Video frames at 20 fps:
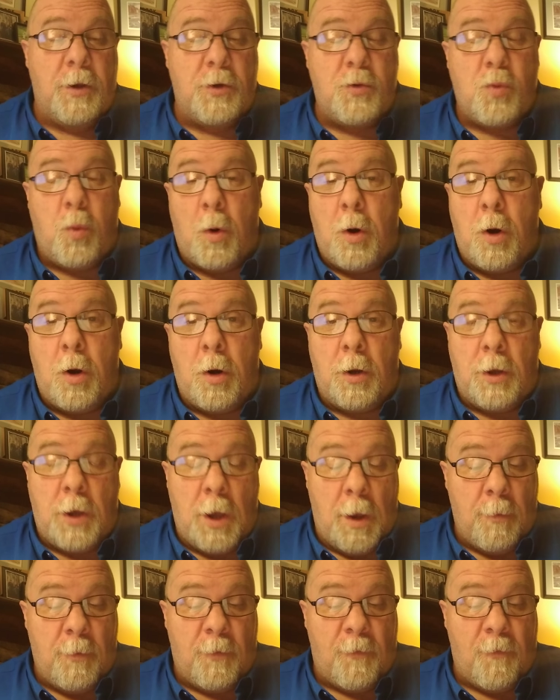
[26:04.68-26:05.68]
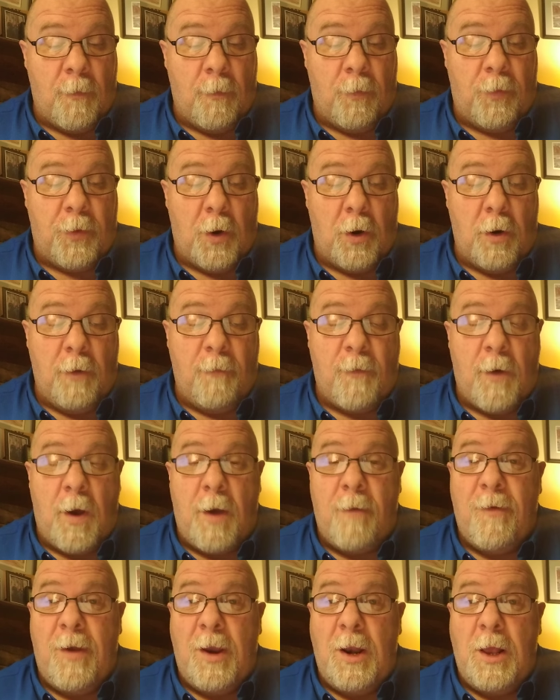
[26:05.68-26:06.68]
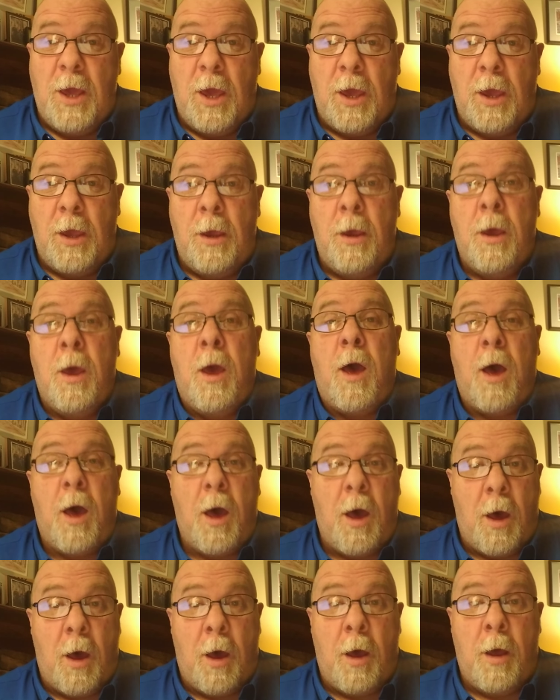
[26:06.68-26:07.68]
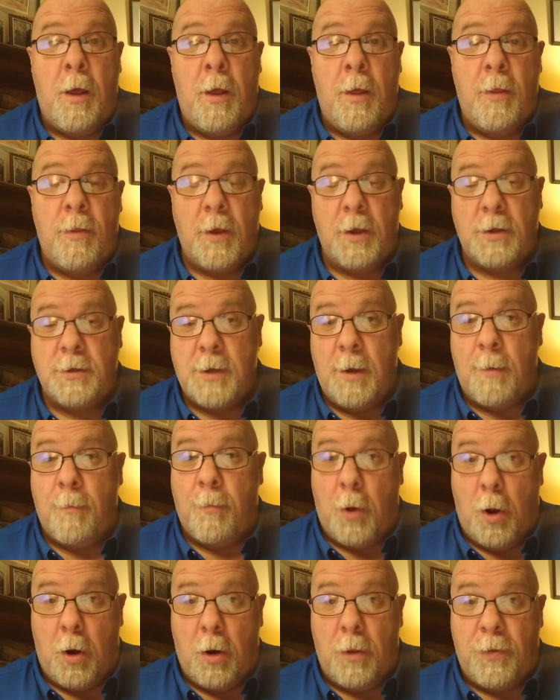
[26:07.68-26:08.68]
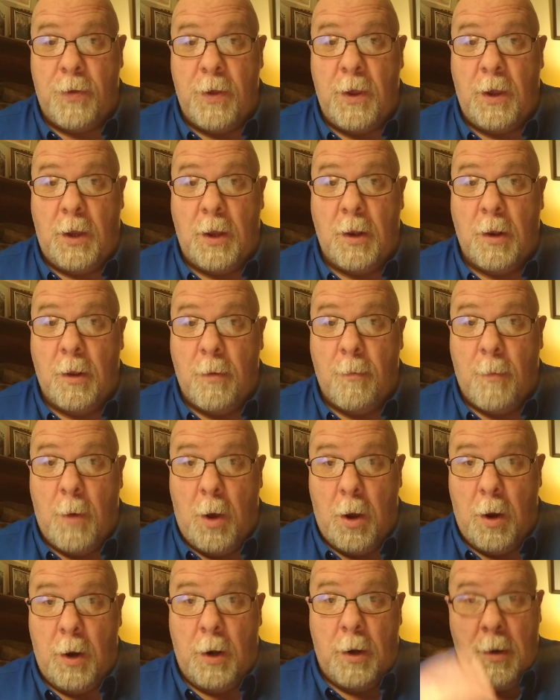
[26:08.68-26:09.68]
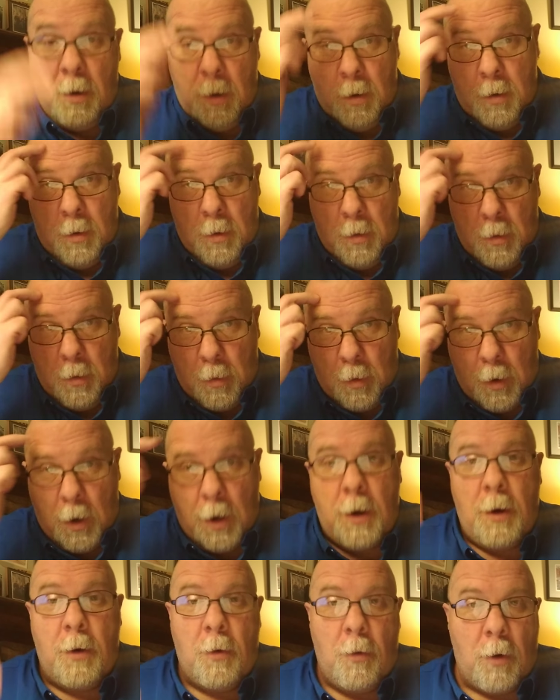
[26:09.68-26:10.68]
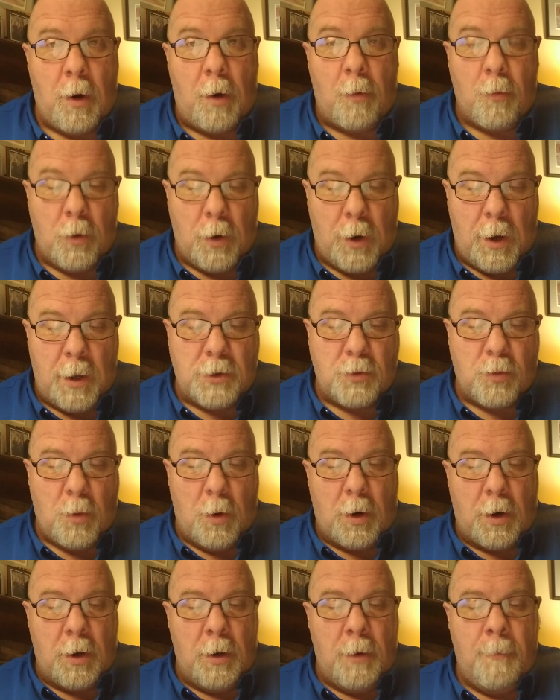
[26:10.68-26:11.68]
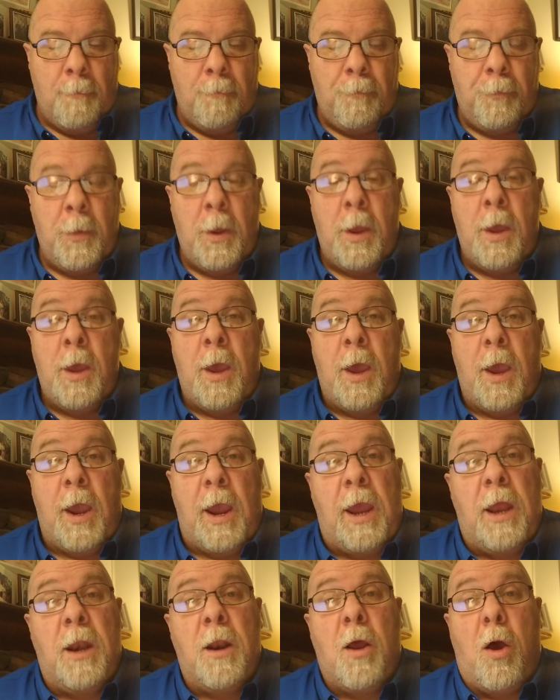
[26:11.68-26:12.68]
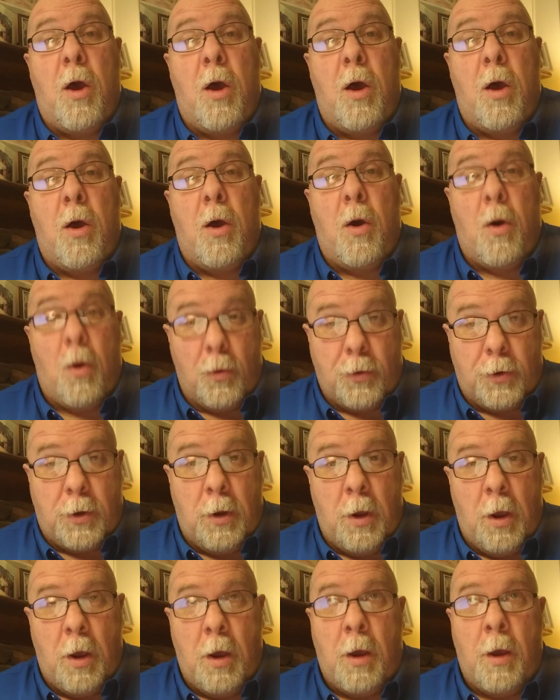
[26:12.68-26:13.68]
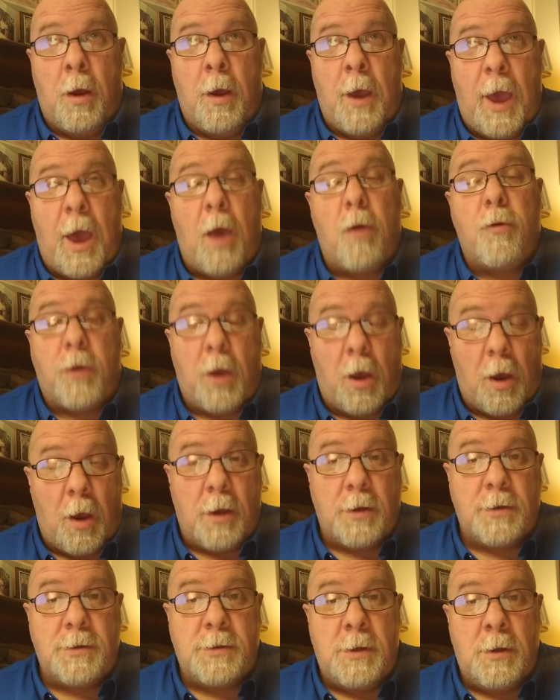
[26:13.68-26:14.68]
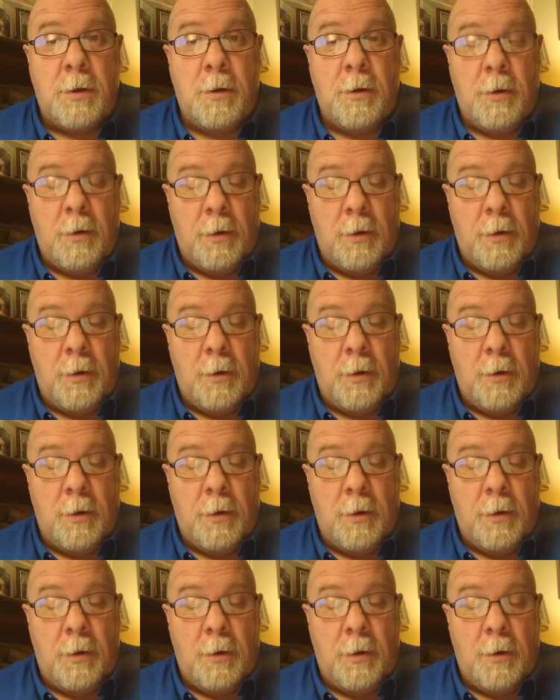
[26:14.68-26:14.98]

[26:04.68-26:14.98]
this word comes from 3588, ha. That's that ball of thinking in the mind, right? Right where God's working. And alt, uh, altos,